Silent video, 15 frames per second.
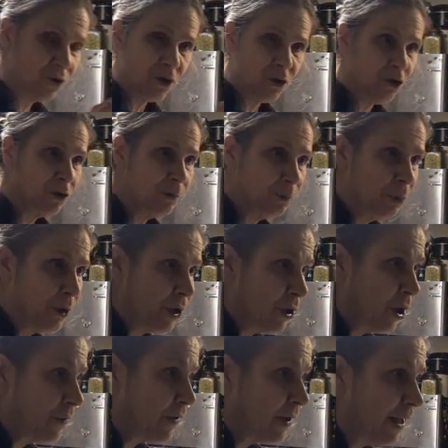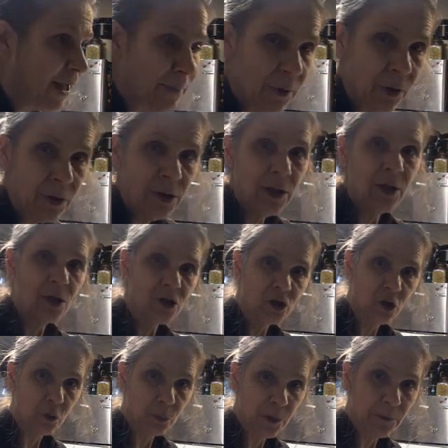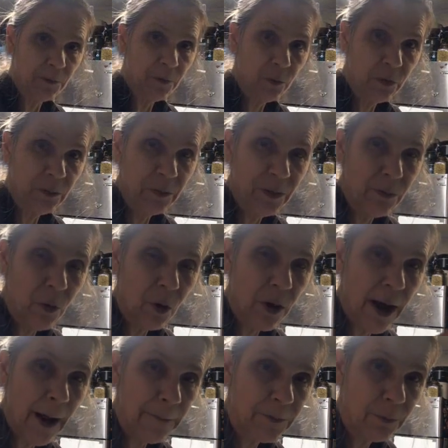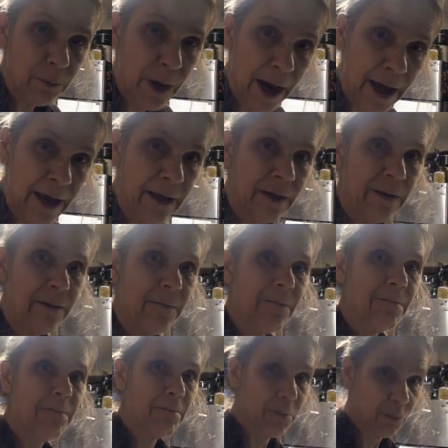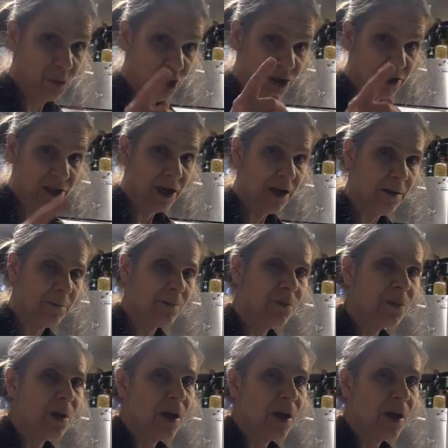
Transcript: so that you could put it on the label so that people would be more apt to buy it? I'm just saying.